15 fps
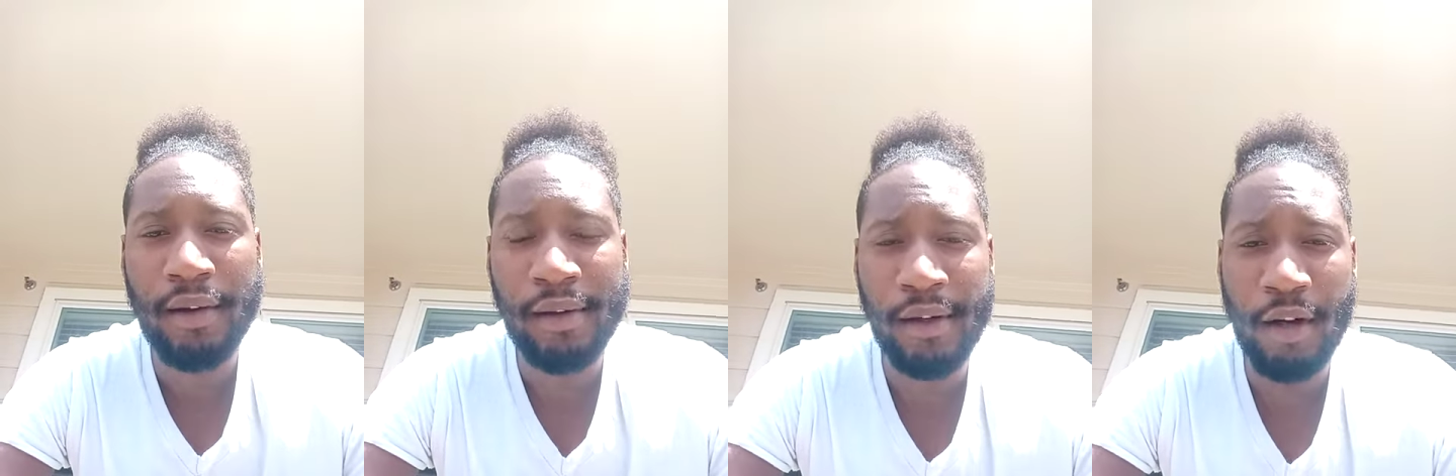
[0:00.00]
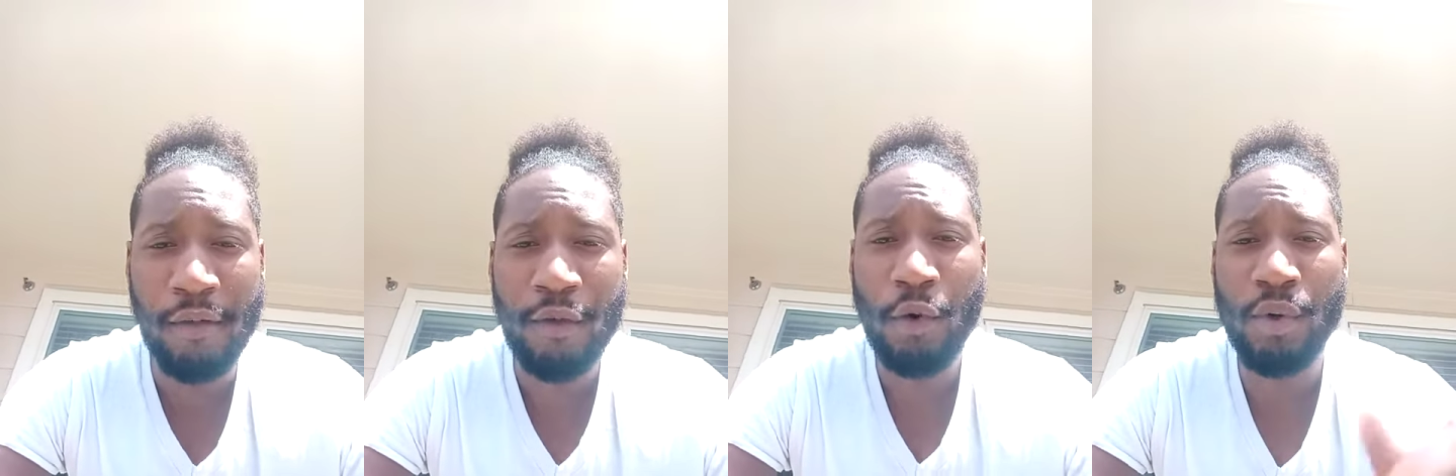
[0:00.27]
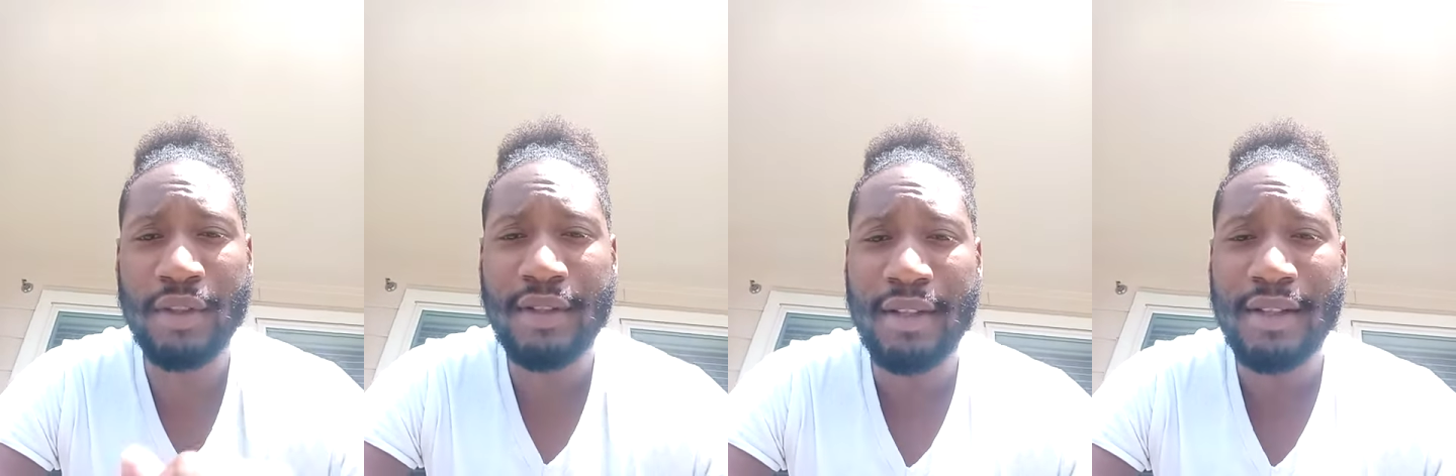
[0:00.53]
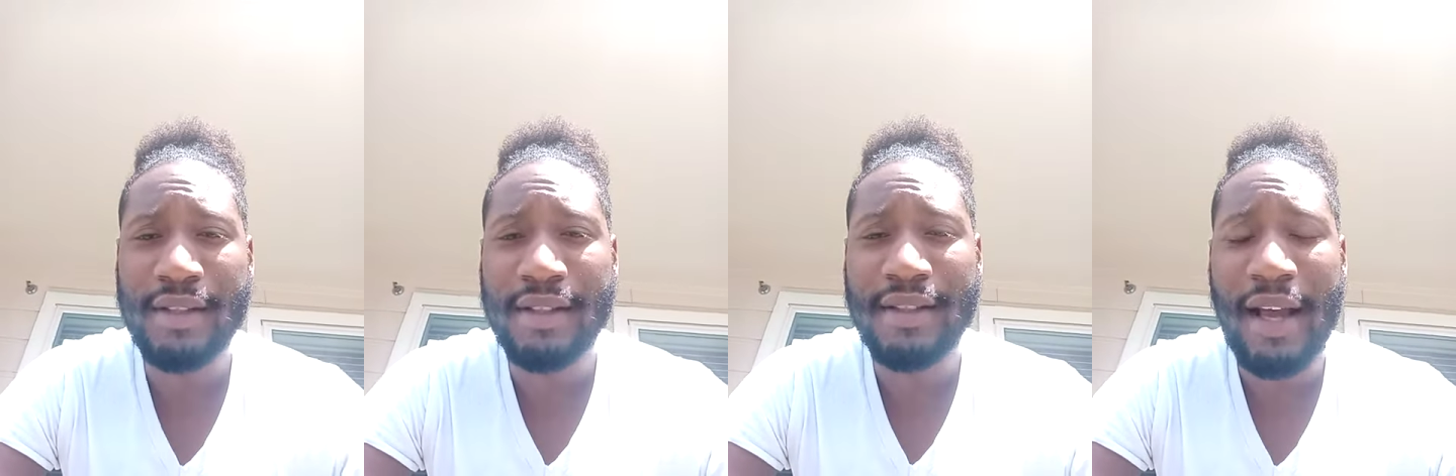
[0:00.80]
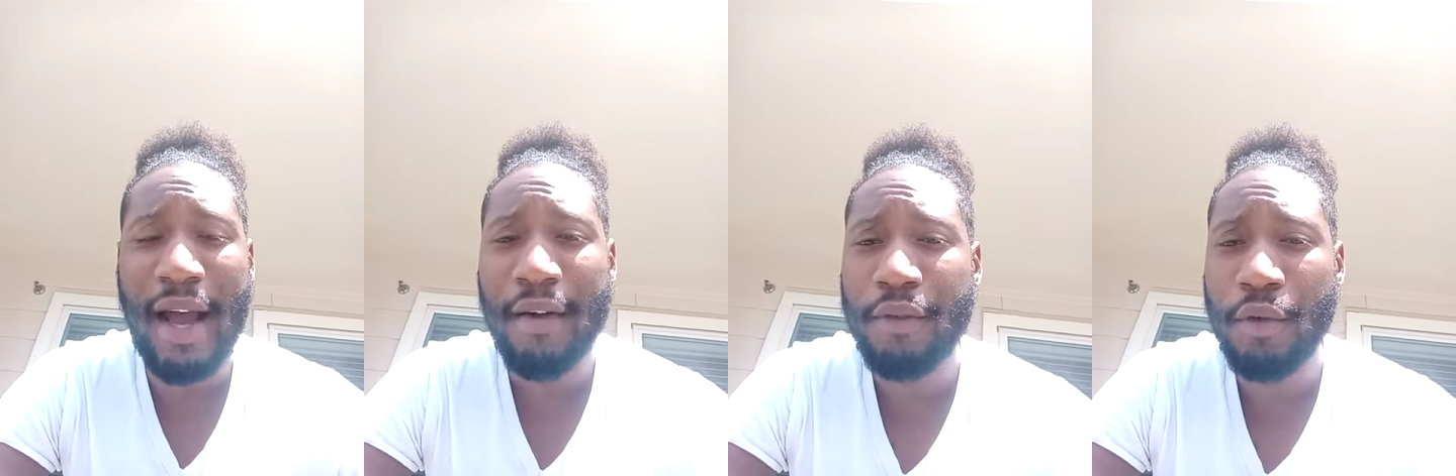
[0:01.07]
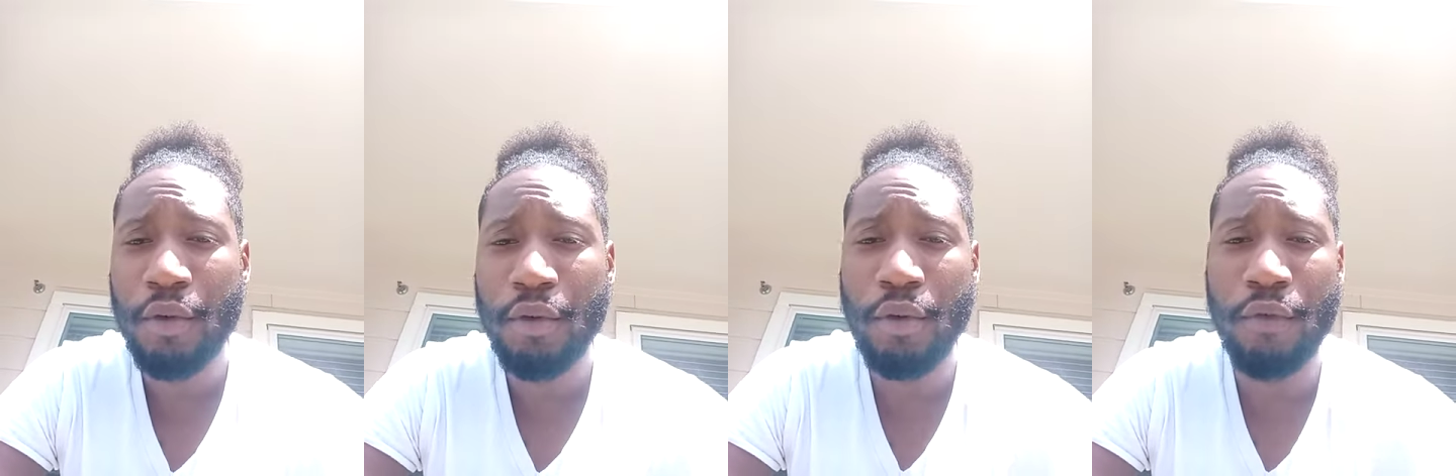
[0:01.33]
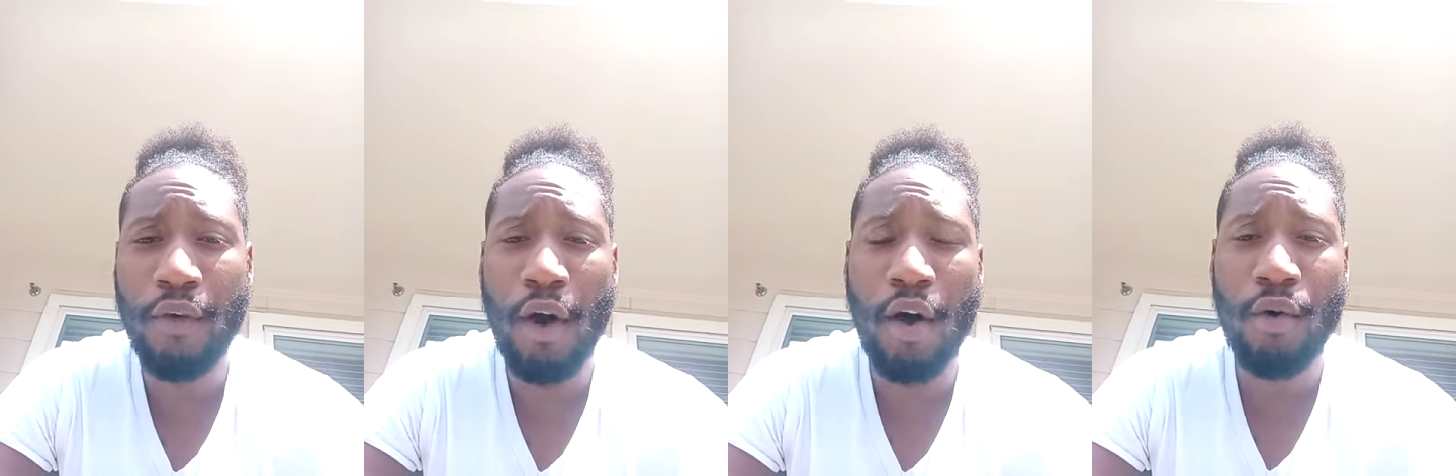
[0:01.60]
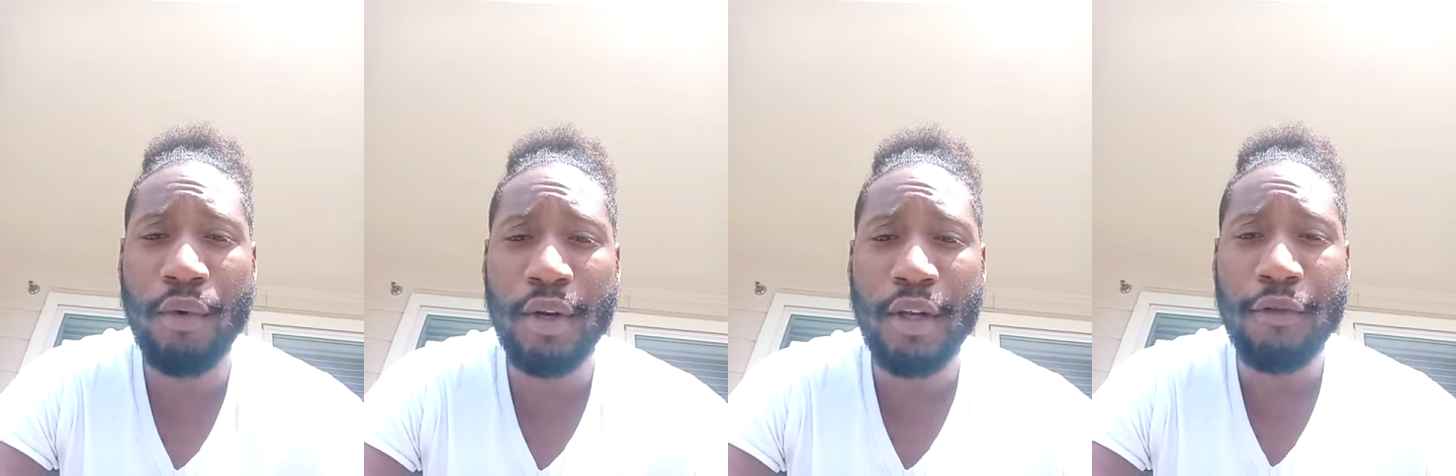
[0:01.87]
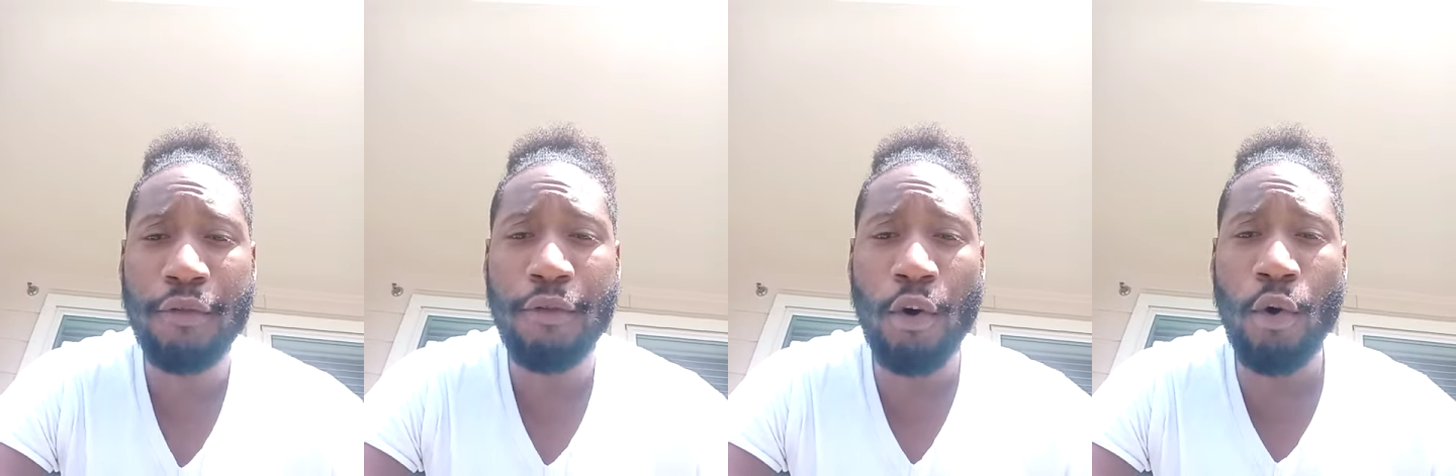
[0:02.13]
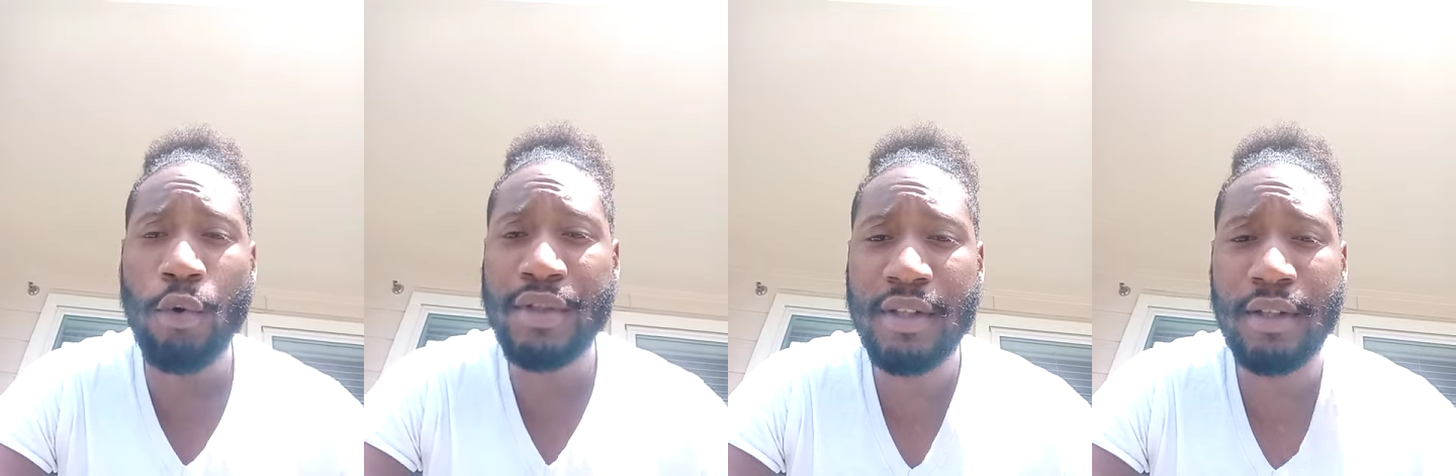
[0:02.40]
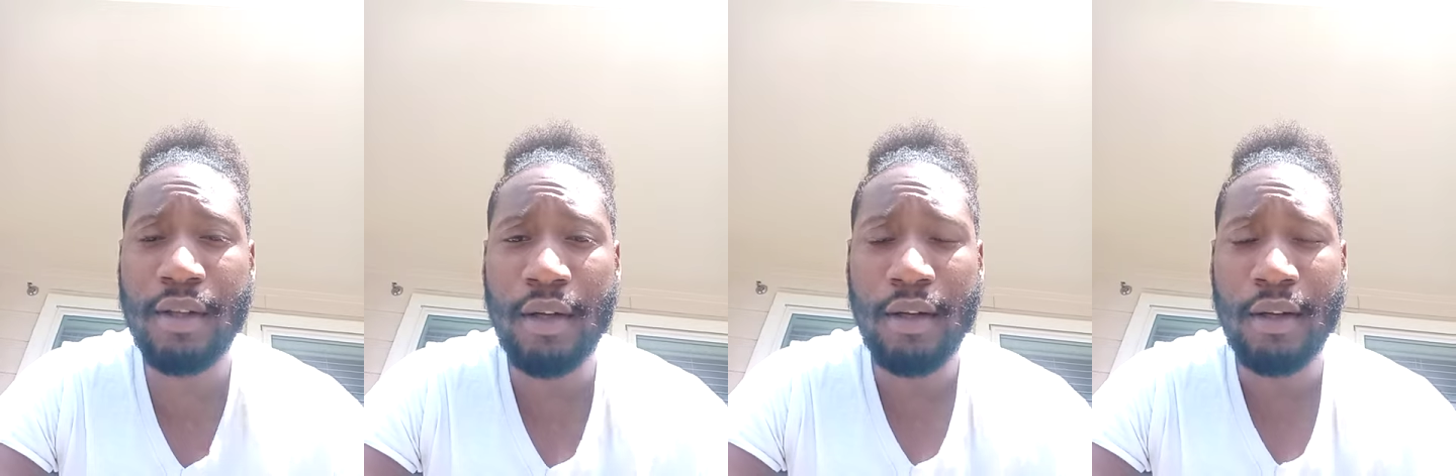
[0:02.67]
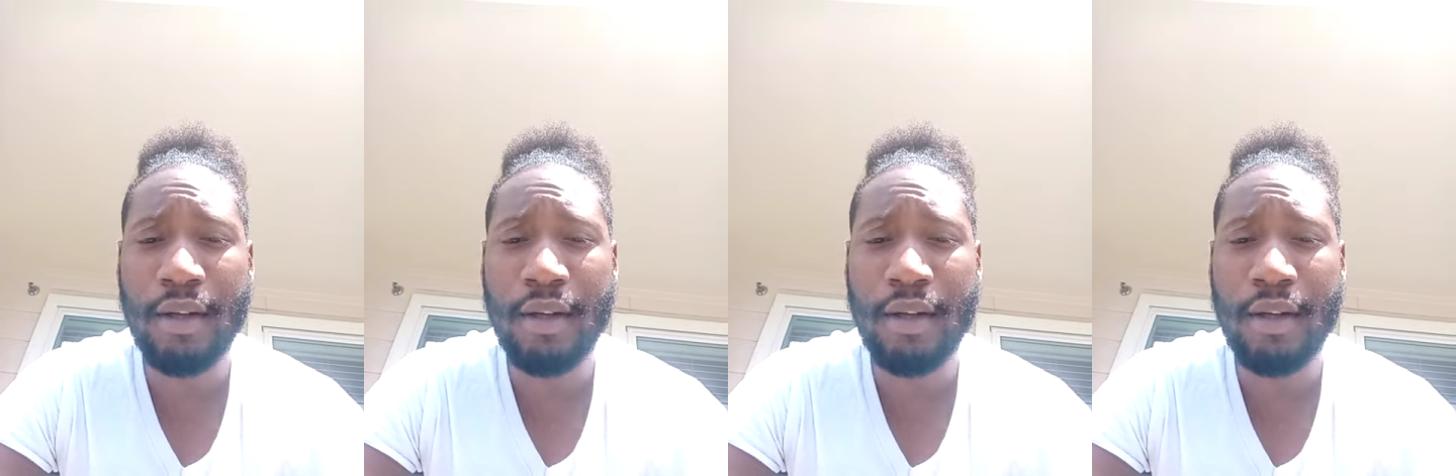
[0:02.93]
Of course, this is after you've already frozen